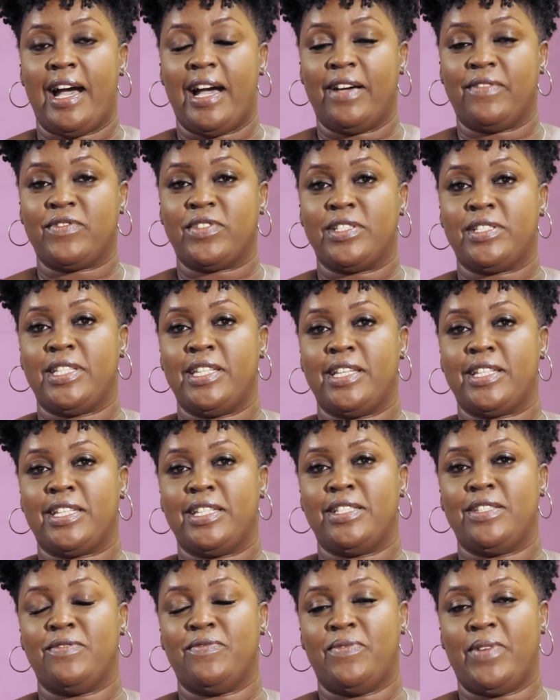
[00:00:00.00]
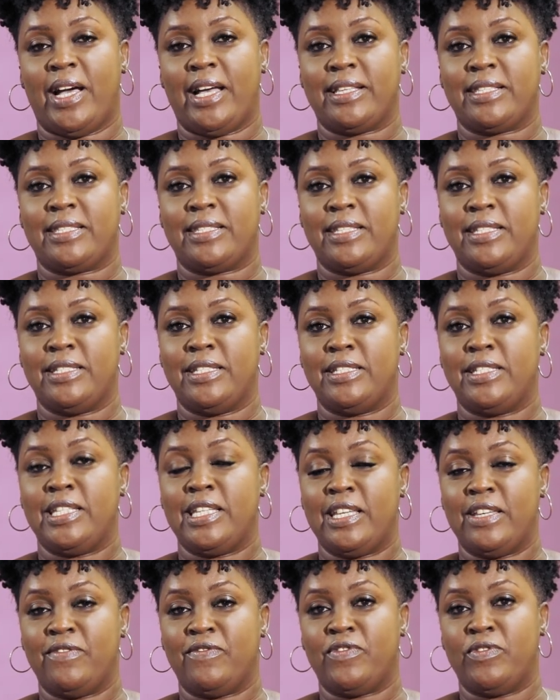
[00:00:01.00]
After taking the vaccine and
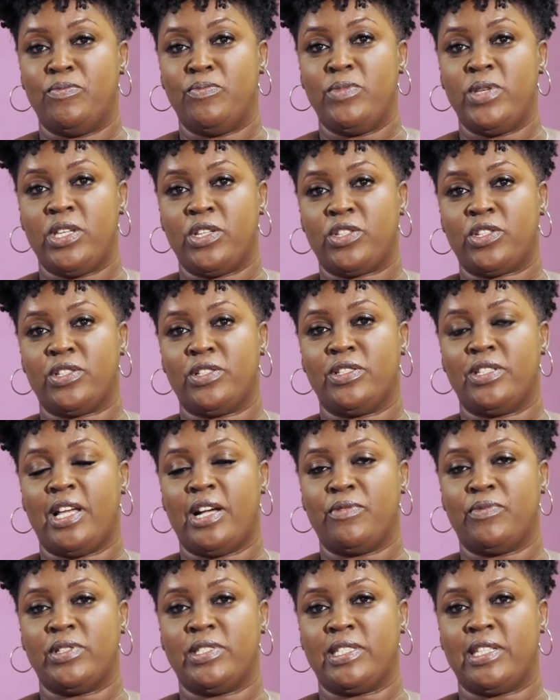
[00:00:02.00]
the information that was